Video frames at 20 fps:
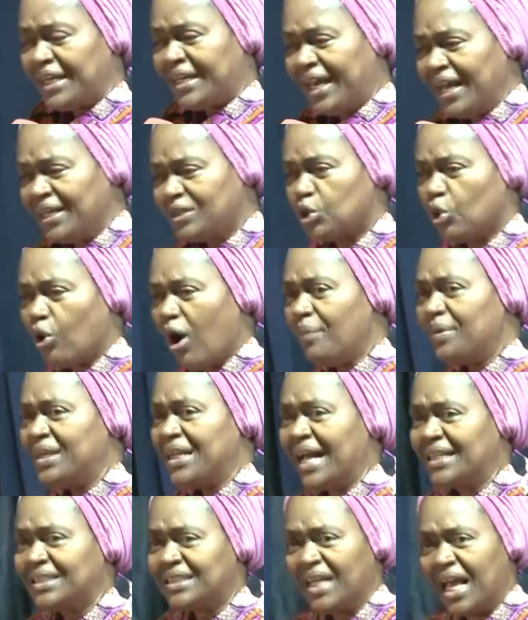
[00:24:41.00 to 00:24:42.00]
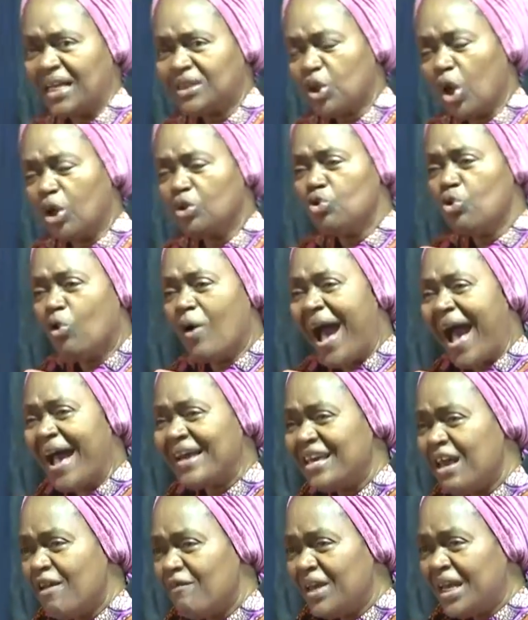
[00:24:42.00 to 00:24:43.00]
for the king to come in and say, so
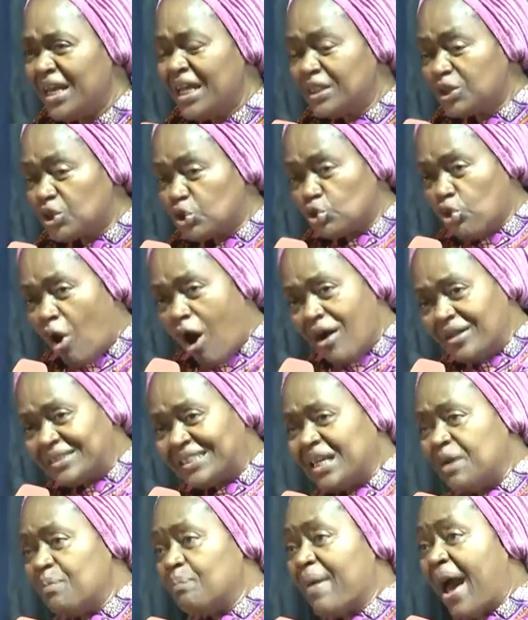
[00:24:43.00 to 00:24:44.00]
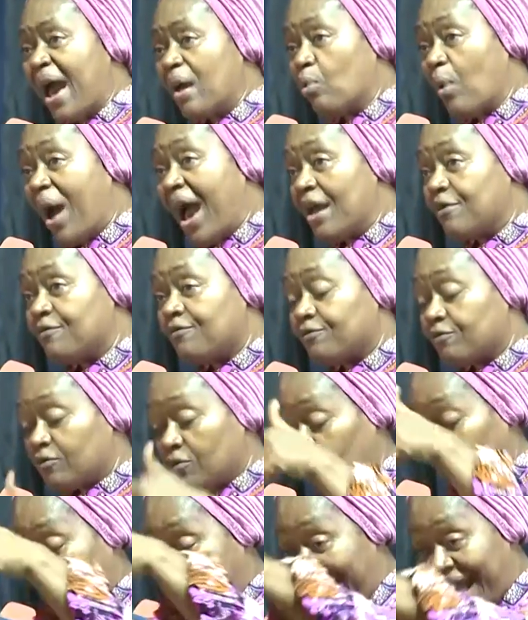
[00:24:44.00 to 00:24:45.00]
you are even insulting my
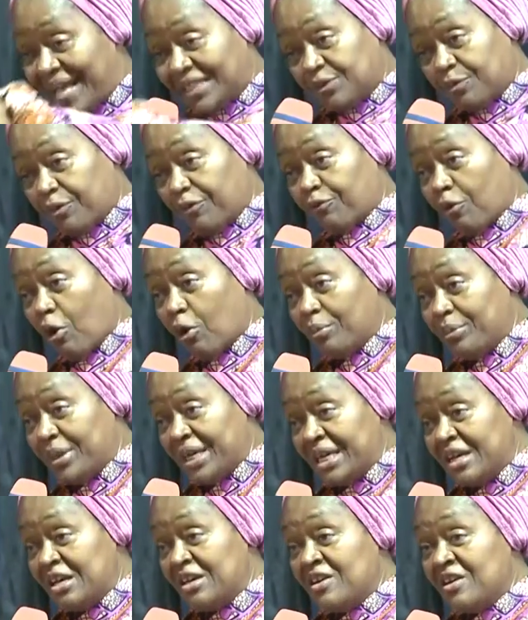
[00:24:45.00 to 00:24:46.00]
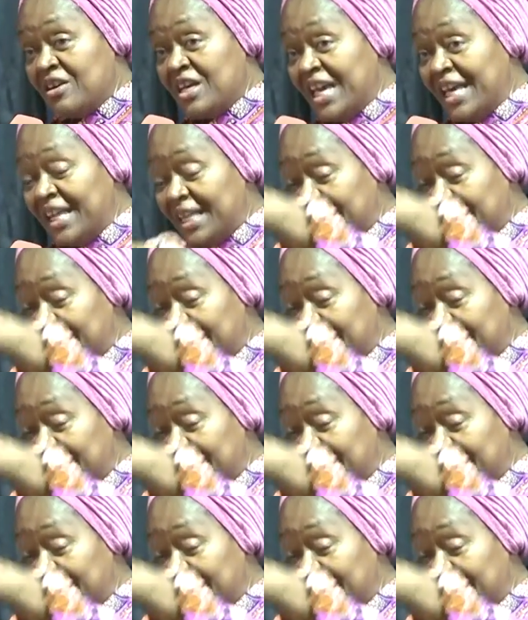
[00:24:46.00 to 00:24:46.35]
wife right before me.